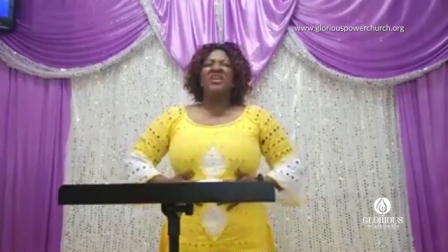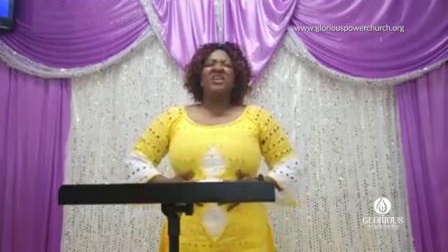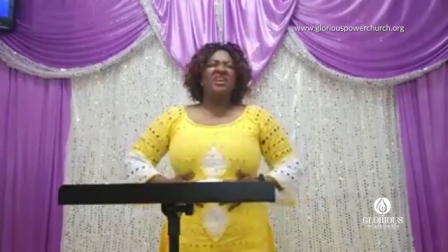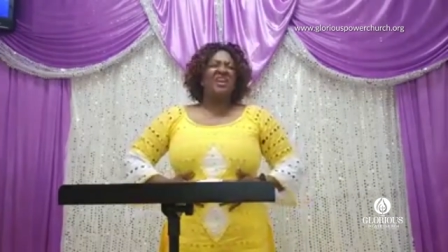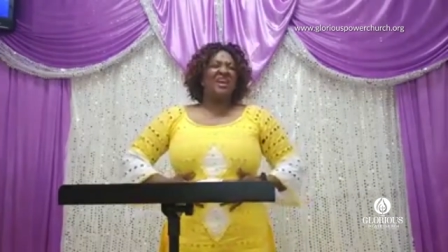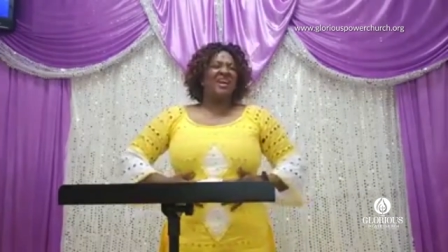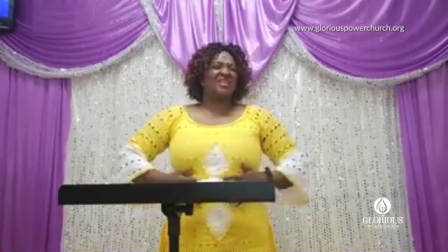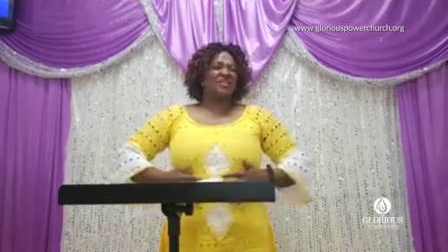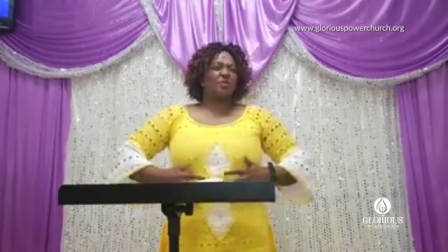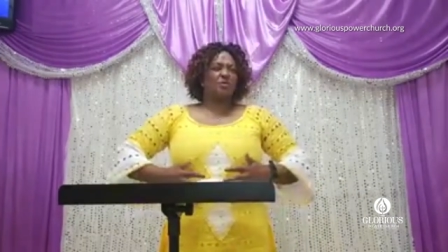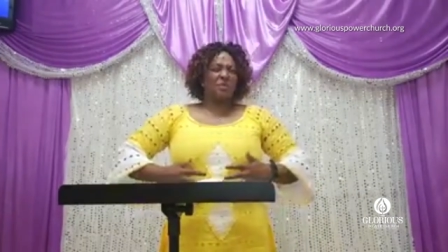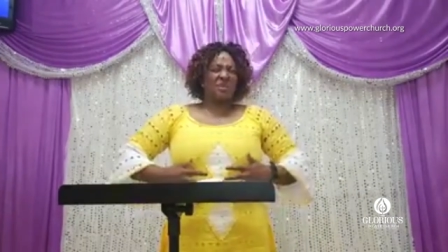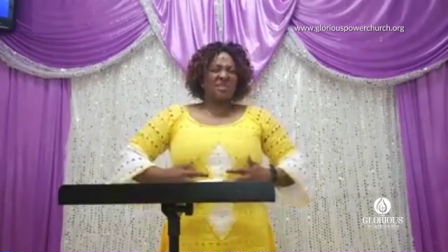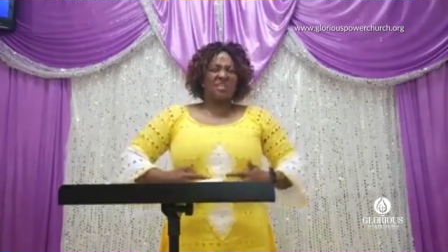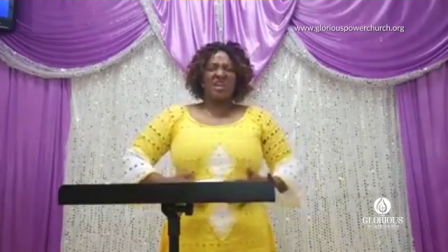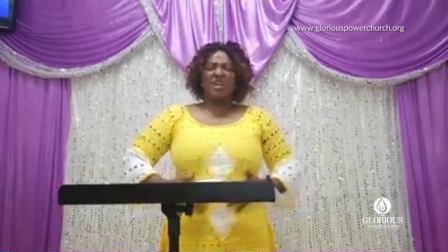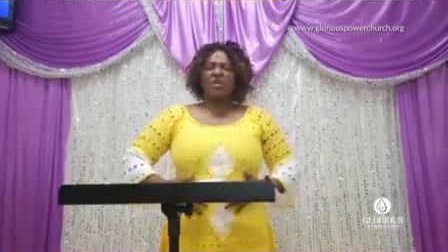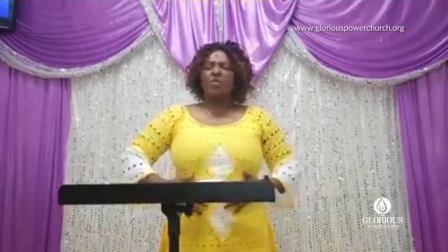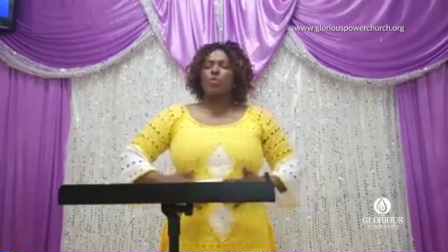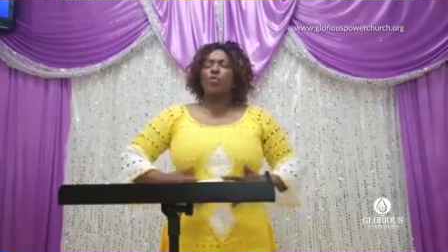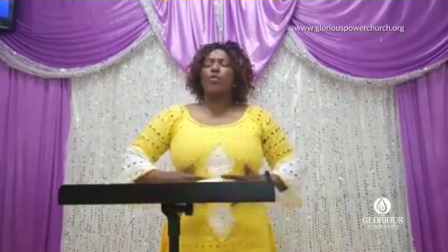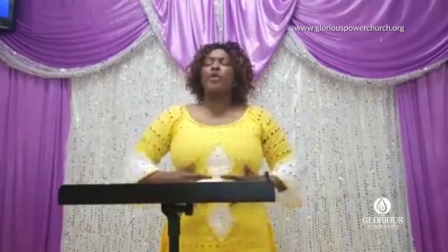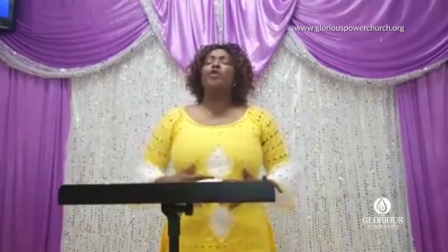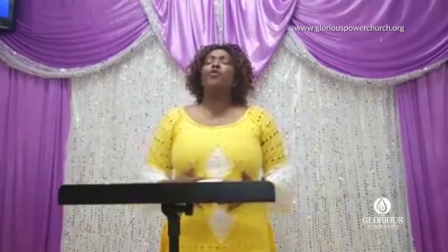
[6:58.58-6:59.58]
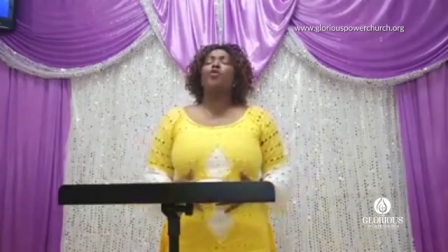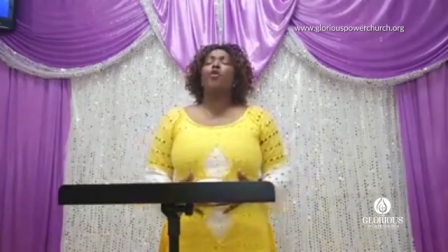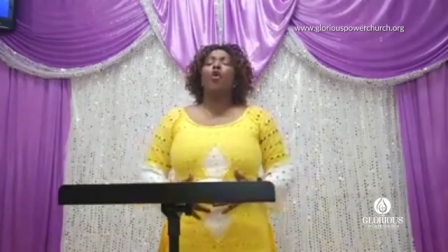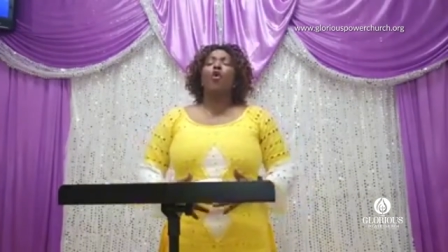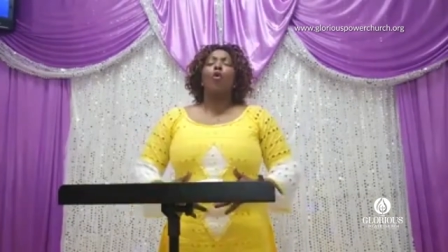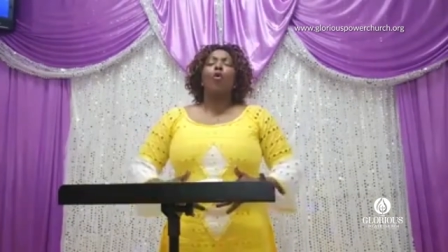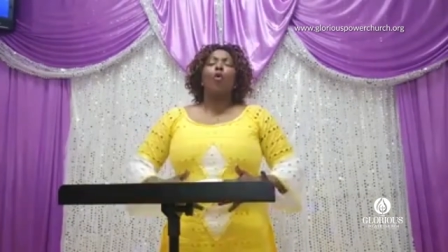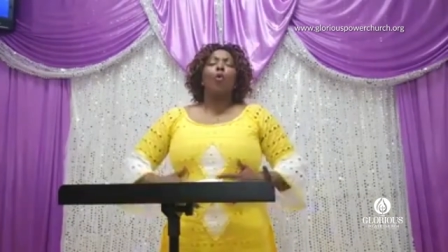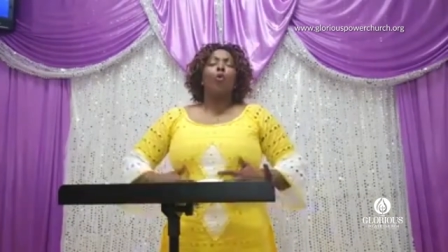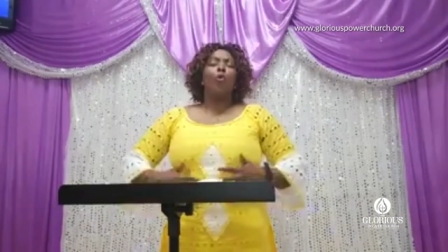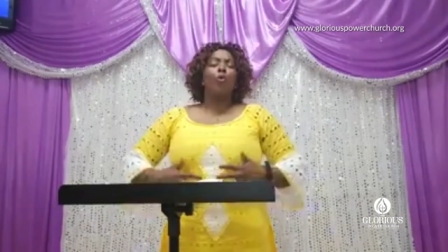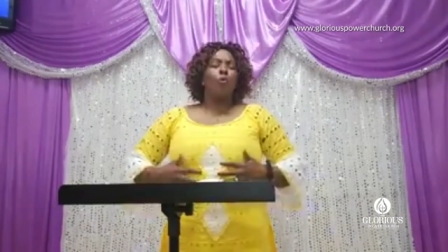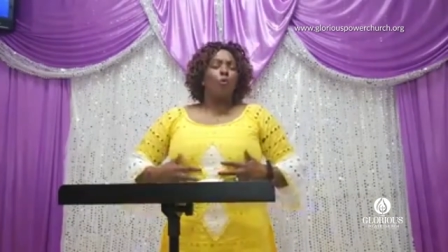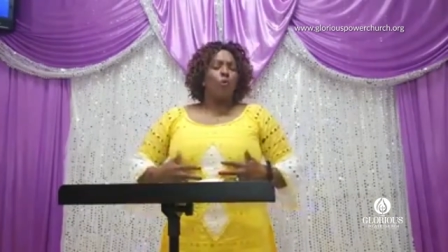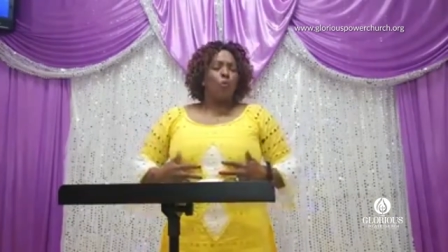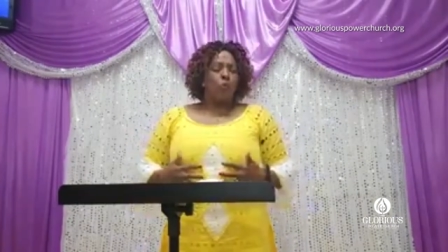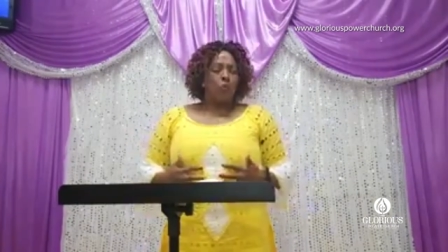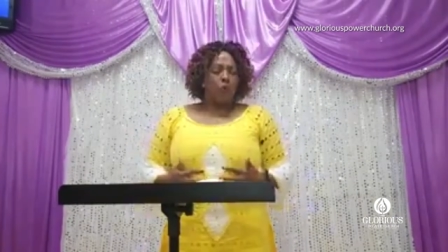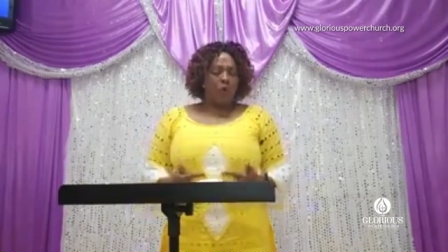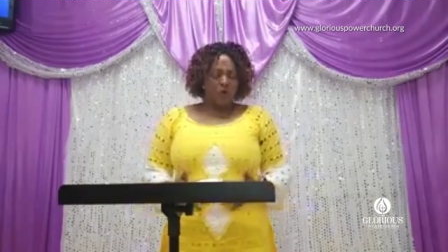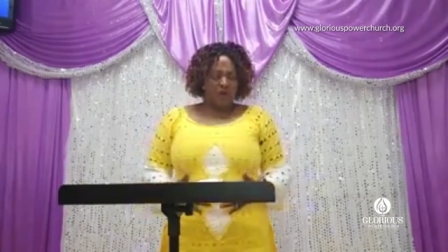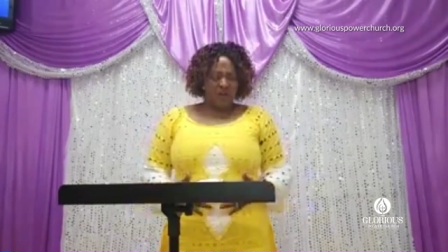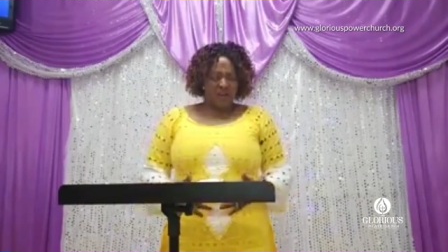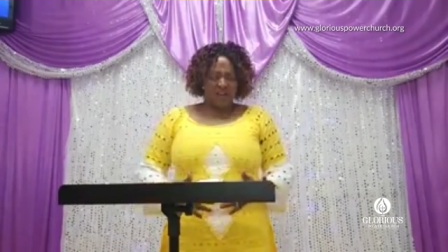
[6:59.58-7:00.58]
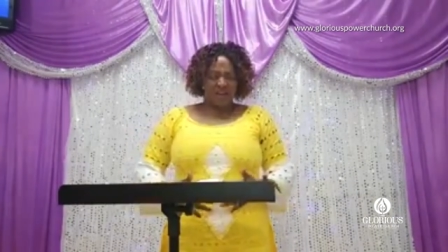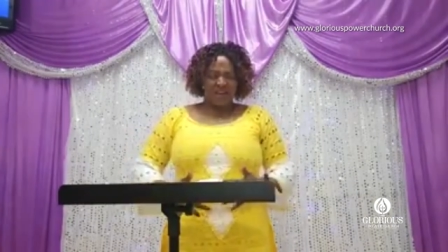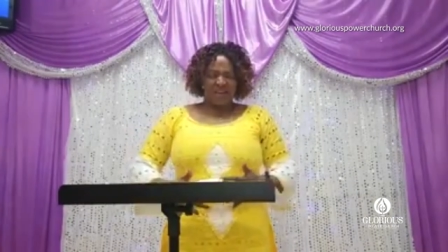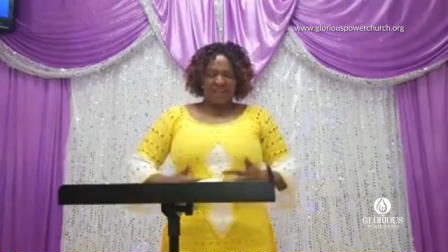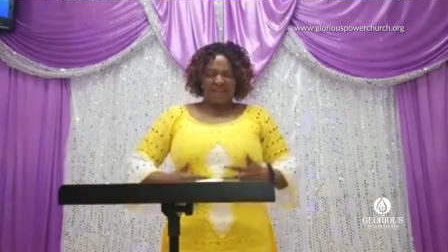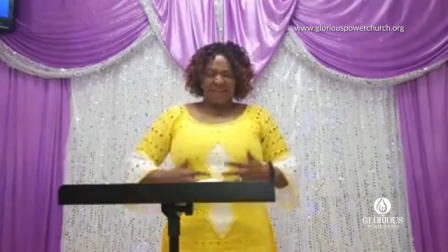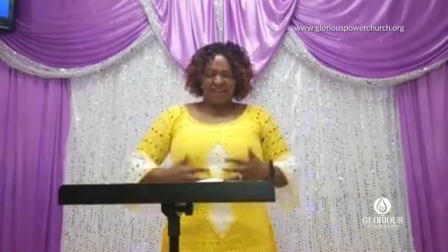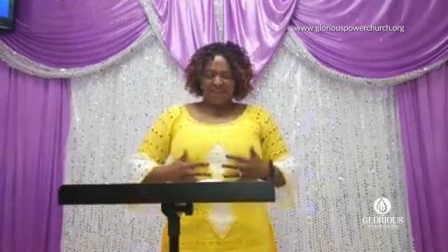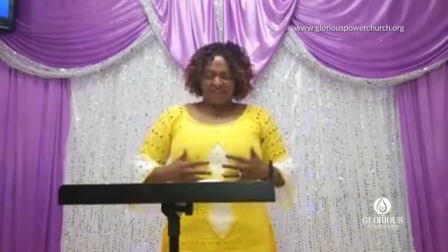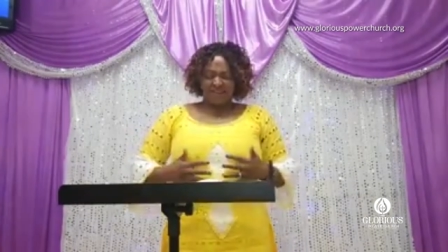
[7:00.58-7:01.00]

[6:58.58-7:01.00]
we, especially we who walk